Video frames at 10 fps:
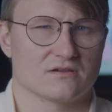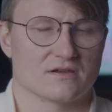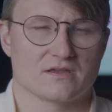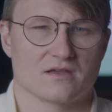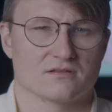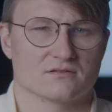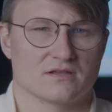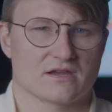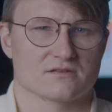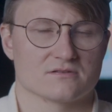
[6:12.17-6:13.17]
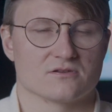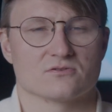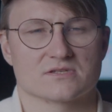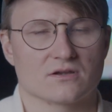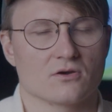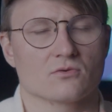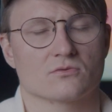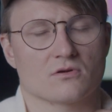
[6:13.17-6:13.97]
again like I did years ago,